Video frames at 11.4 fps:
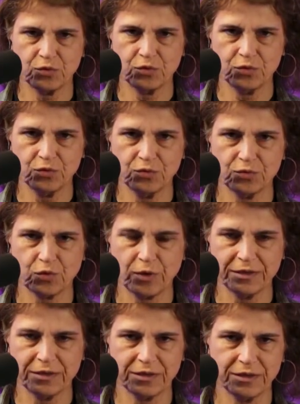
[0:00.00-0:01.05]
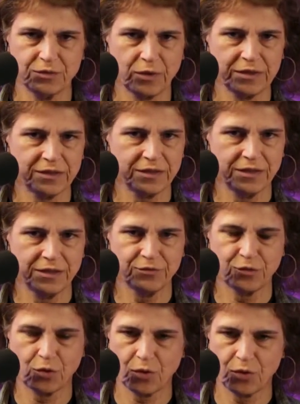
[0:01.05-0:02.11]

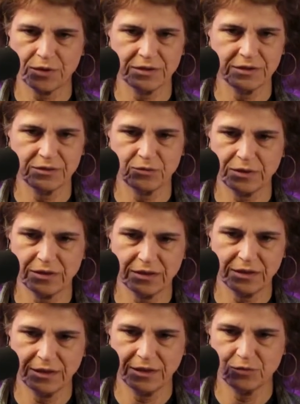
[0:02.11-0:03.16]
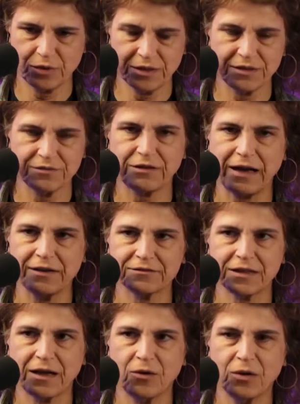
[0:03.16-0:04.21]
2024 and
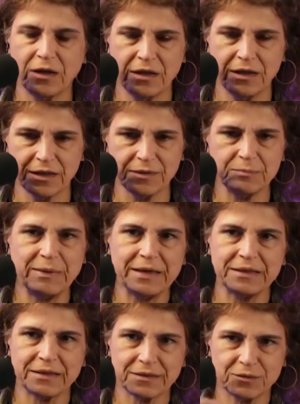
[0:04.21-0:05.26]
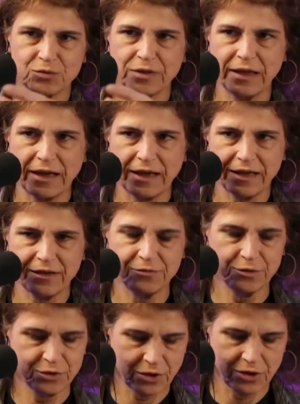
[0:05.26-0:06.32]
2025 now in beta. Today I have
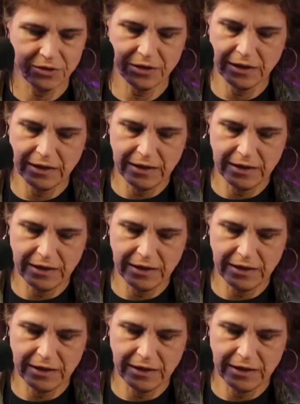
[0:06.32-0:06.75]
installed,